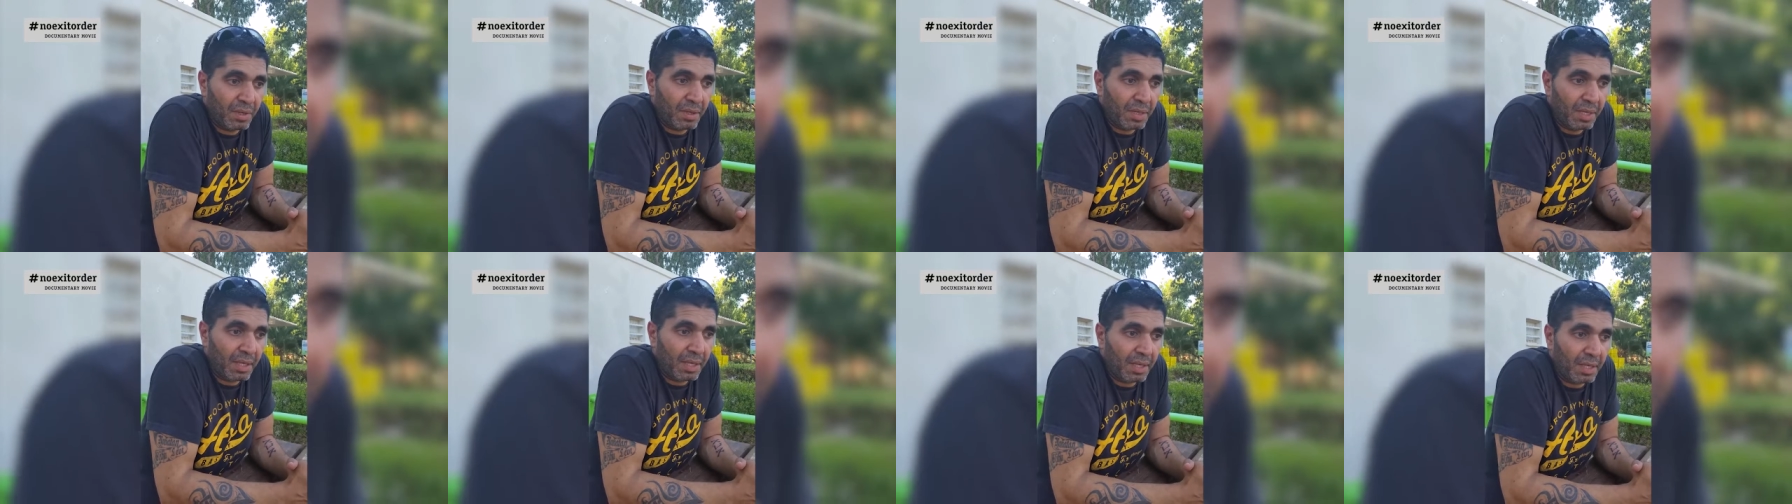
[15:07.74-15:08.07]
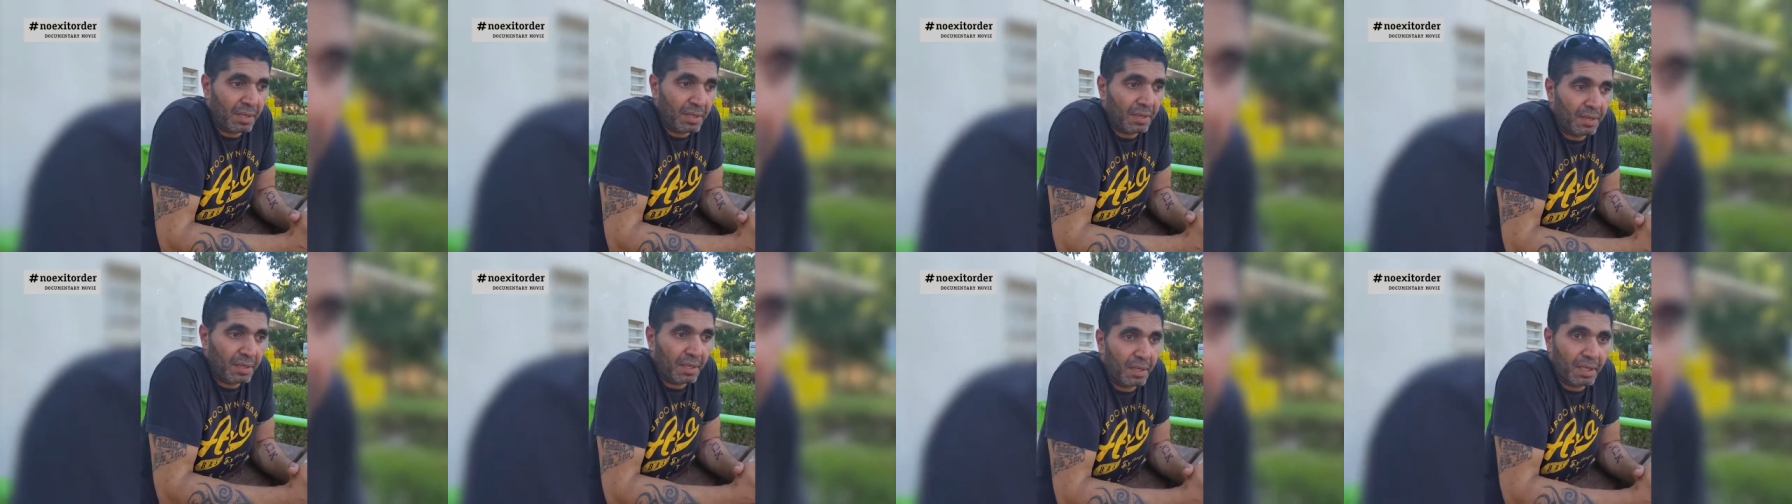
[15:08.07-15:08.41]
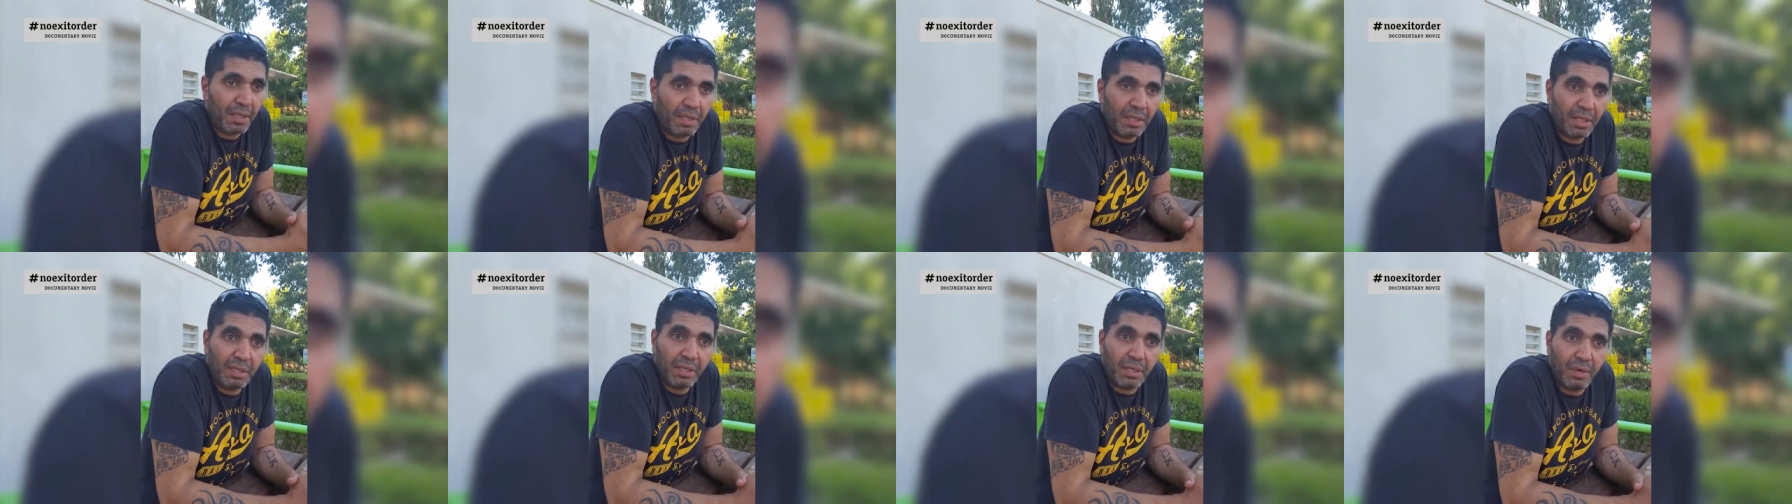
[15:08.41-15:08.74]
So they've all
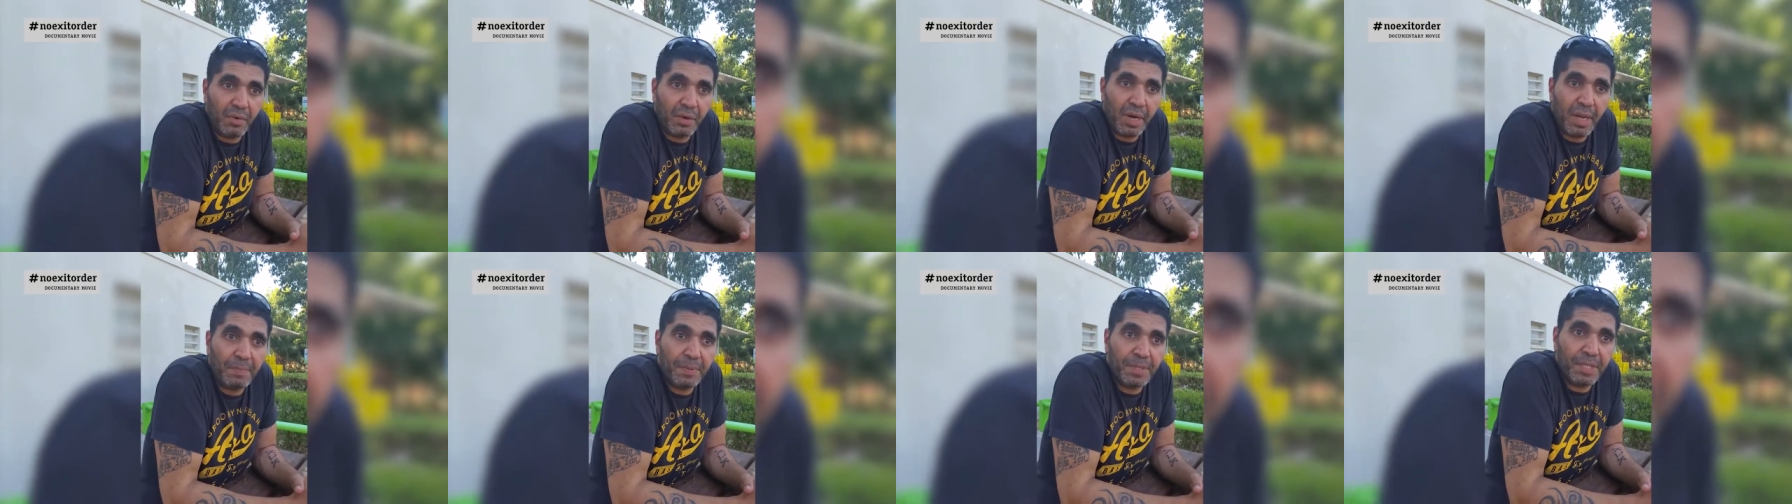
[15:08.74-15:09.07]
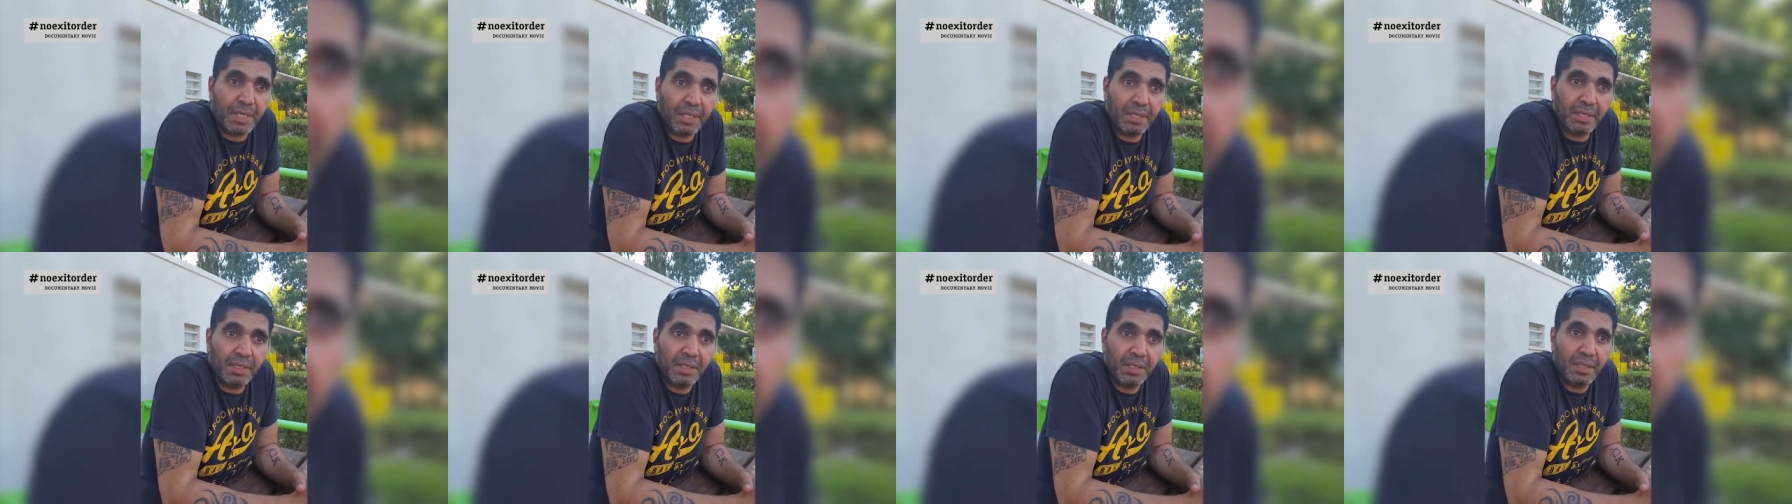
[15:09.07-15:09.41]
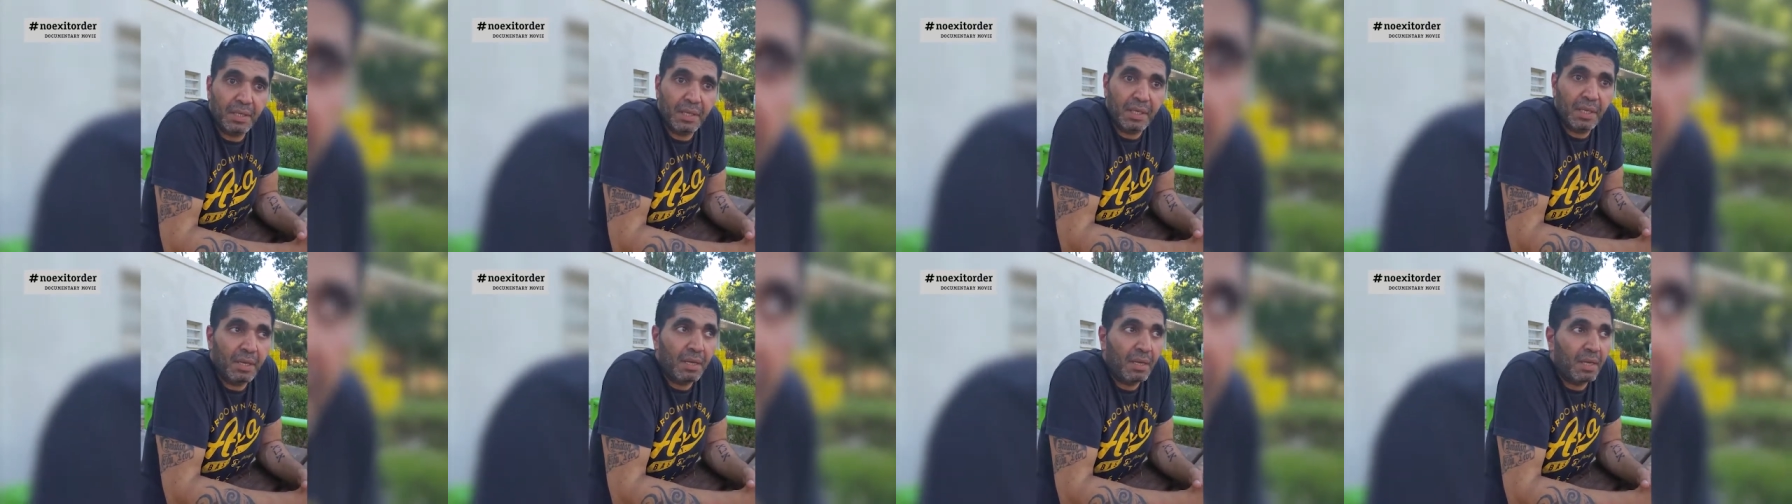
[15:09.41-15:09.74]
been indicted for
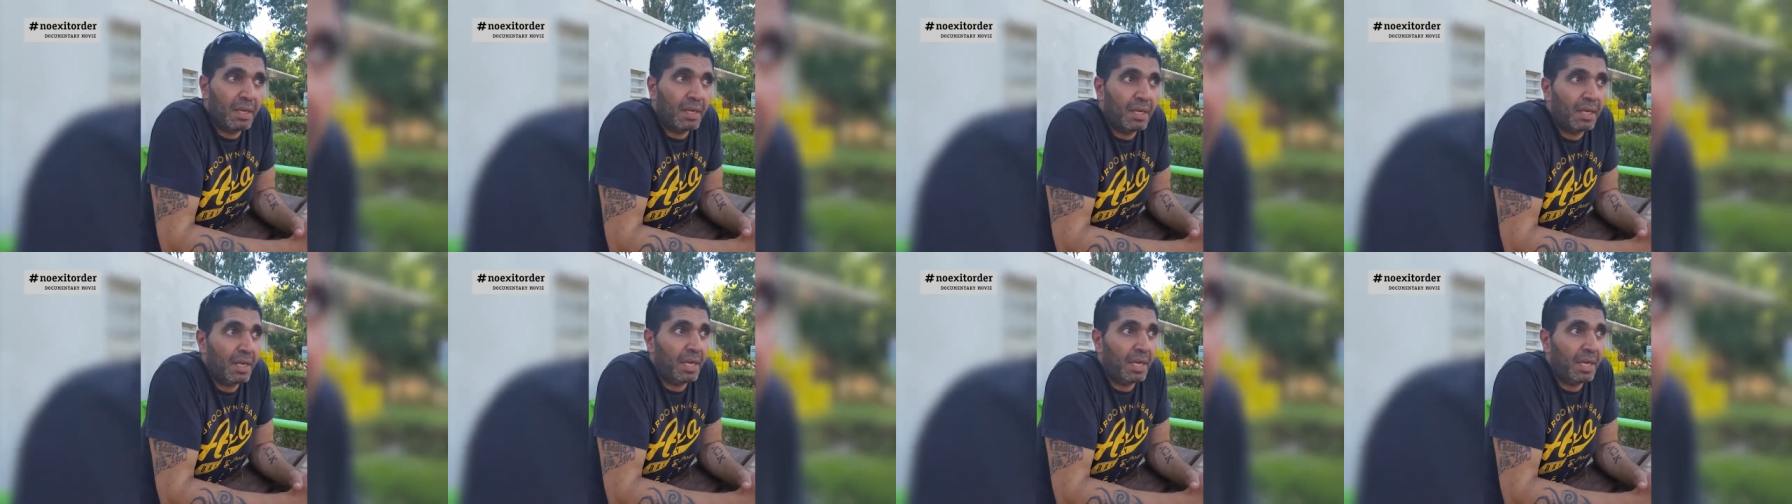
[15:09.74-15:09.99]
corruption,